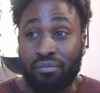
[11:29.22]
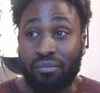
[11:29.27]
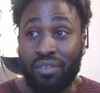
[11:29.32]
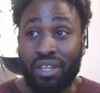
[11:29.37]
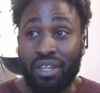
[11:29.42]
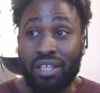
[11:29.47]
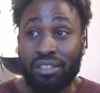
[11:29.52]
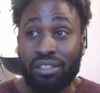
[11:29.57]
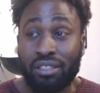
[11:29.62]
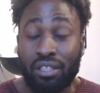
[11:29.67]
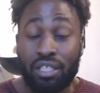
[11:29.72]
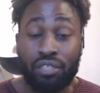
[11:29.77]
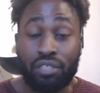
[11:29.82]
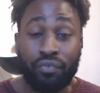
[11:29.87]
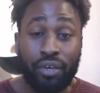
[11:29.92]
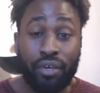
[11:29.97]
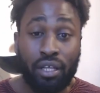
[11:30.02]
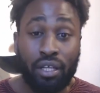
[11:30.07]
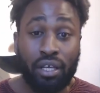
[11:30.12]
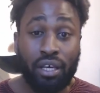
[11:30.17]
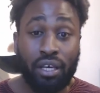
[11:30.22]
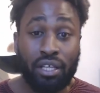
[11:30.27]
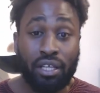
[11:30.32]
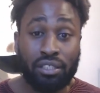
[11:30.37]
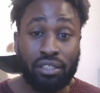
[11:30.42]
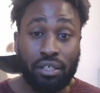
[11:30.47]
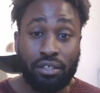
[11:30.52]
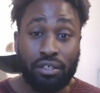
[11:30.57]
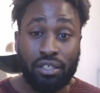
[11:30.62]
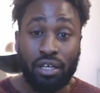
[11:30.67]
so this really hits
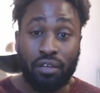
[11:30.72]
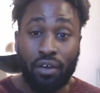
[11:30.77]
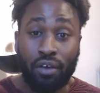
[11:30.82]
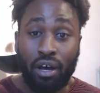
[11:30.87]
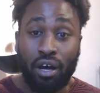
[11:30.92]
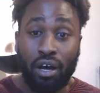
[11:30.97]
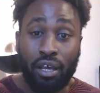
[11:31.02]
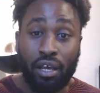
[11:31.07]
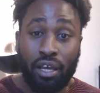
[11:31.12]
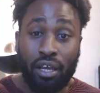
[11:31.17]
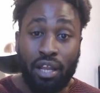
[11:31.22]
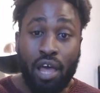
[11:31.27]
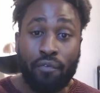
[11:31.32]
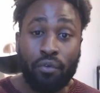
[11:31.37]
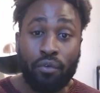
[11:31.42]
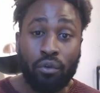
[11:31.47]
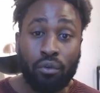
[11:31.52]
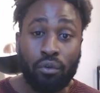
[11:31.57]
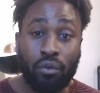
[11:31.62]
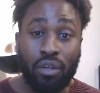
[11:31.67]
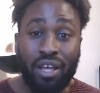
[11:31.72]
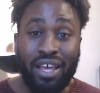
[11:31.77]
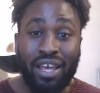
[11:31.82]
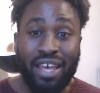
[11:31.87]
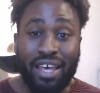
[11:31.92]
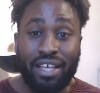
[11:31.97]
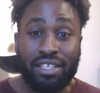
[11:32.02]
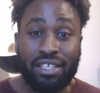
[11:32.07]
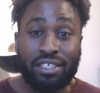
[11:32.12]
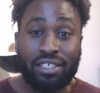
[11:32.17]
those kind of higher level
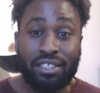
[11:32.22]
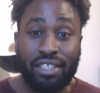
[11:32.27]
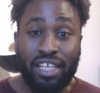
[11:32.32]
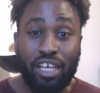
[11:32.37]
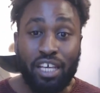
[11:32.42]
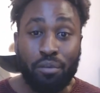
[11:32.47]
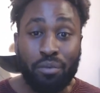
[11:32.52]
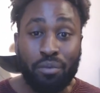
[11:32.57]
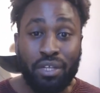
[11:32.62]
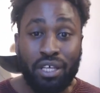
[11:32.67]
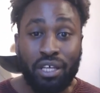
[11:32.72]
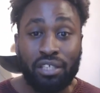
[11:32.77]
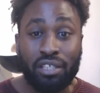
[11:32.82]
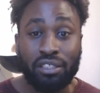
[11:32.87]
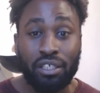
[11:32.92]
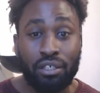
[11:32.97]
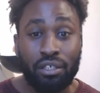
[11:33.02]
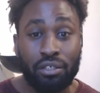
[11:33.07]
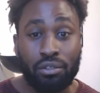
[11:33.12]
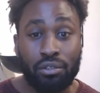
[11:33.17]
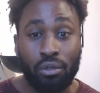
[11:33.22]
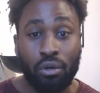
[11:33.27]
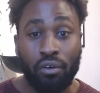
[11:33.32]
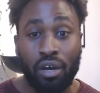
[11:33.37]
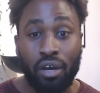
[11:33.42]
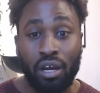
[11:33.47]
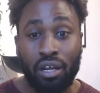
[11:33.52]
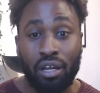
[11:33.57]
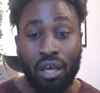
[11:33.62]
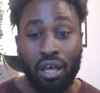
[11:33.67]
esteem needs that you saw
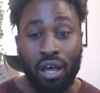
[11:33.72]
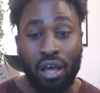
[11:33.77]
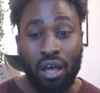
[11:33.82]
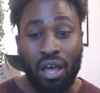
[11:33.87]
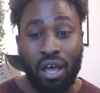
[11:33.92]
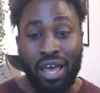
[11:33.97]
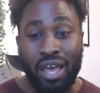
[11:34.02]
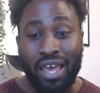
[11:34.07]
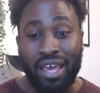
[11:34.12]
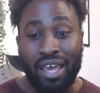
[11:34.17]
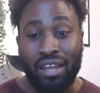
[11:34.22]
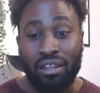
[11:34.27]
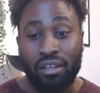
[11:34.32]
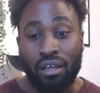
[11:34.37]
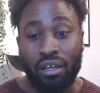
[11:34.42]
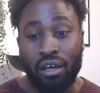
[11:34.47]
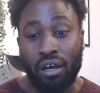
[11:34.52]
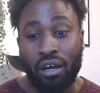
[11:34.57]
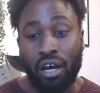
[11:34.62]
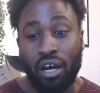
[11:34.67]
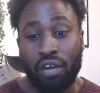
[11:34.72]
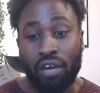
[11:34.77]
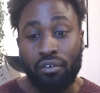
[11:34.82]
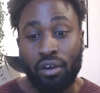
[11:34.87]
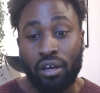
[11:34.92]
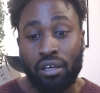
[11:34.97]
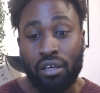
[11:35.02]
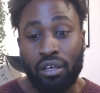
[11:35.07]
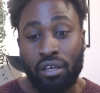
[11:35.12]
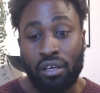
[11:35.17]
earlier in the
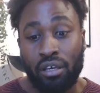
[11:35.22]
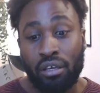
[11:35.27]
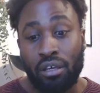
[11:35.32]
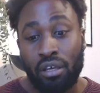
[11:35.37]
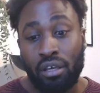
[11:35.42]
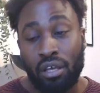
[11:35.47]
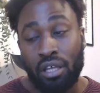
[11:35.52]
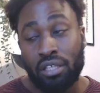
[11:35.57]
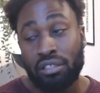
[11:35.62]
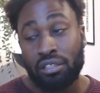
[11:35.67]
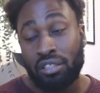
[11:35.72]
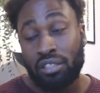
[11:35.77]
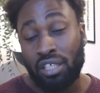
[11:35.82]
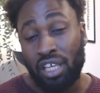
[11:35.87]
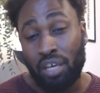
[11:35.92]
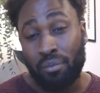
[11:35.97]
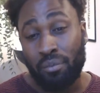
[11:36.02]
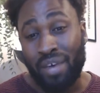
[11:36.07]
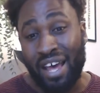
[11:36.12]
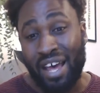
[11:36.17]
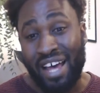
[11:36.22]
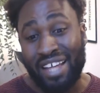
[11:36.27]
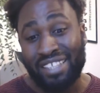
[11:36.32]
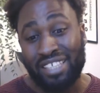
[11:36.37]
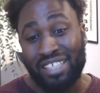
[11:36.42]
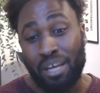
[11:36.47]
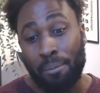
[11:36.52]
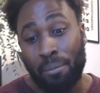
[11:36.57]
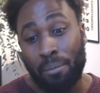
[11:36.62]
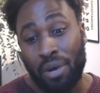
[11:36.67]
hierarchy, esteem
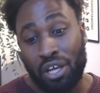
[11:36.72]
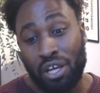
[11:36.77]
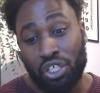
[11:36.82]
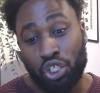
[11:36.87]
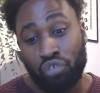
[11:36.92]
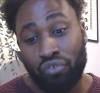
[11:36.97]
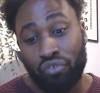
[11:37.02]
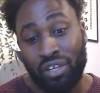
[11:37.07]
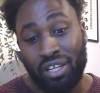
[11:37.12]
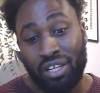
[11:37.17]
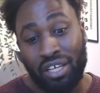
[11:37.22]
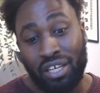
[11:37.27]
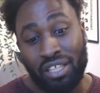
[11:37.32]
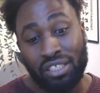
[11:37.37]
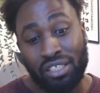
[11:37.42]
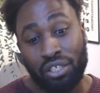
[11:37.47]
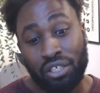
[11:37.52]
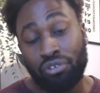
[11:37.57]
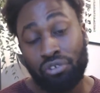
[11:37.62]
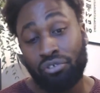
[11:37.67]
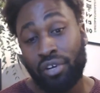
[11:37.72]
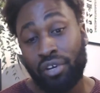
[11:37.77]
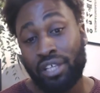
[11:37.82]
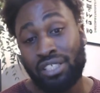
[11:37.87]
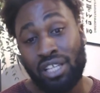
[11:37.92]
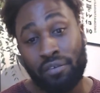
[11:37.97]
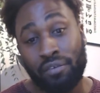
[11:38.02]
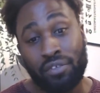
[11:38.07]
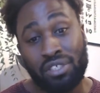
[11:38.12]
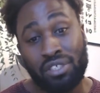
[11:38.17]
and mastery needs. In
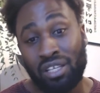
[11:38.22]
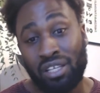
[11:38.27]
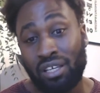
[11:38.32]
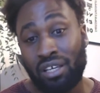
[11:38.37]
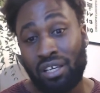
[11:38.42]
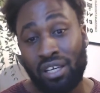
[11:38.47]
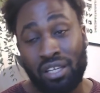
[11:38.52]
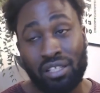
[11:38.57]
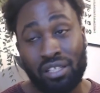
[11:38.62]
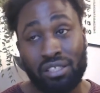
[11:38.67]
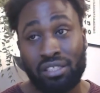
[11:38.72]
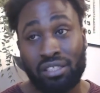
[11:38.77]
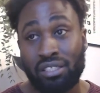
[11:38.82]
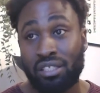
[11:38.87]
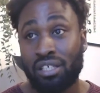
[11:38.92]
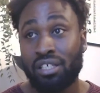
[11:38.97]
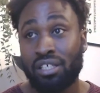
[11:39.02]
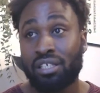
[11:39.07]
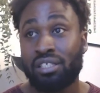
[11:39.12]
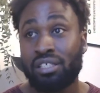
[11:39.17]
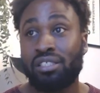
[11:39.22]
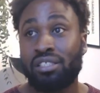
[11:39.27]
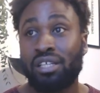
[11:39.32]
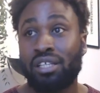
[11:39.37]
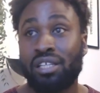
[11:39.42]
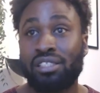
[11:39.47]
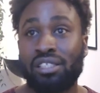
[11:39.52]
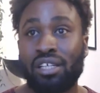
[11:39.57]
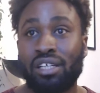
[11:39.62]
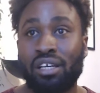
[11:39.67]
creativity, it's
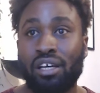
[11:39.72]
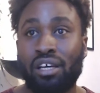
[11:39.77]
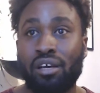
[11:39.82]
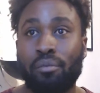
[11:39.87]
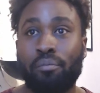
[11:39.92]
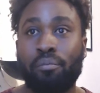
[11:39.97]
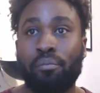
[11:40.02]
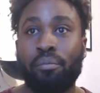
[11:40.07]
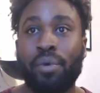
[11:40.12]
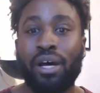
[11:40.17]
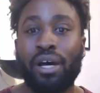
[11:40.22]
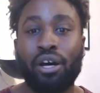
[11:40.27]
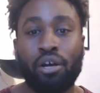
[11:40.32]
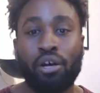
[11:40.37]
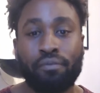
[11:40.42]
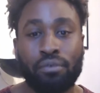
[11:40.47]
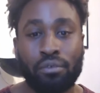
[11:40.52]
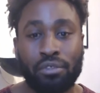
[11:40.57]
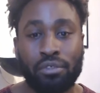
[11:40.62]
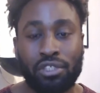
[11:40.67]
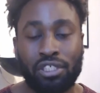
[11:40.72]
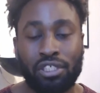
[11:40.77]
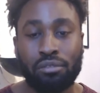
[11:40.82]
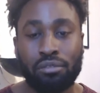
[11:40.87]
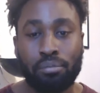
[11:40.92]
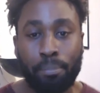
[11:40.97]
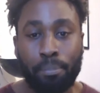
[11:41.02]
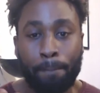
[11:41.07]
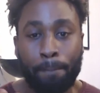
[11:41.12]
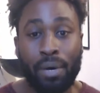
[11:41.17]
such a powerful
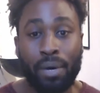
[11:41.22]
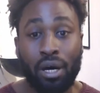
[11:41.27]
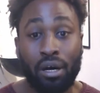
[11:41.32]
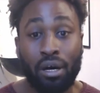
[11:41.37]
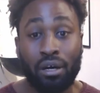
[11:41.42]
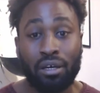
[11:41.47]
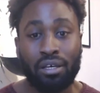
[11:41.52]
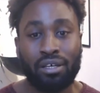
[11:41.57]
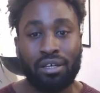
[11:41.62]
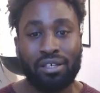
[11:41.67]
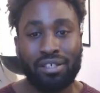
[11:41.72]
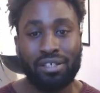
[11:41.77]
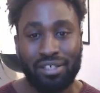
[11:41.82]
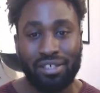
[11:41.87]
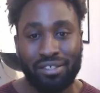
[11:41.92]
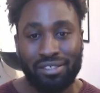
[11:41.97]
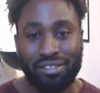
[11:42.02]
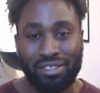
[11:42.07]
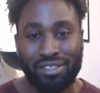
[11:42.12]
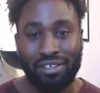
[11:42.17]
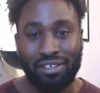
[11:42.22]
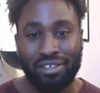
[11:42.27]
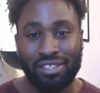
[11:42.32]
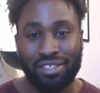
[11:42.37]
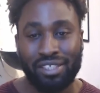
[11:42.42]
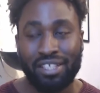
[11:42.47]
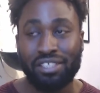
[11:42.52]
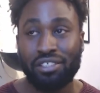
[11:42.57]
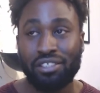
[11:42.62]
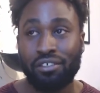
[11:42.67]
spark to your
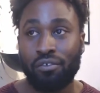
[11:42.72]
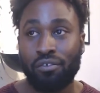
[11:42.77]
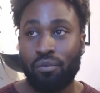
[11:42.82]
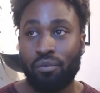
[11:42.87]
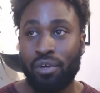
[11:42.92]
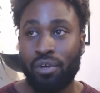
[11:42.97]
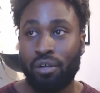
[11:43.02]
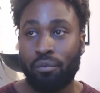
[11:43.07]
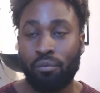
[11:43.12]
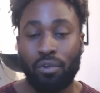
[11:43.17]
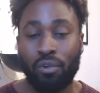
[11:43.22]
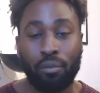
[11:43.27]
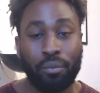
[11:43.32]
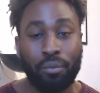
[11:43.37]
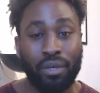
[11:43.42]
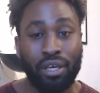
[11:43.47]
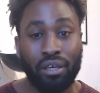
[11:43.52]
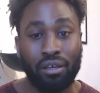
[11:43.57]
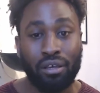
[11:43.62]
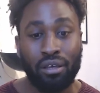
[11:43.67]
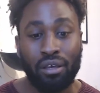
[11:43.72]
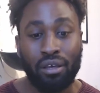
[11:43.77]
sense of well-being,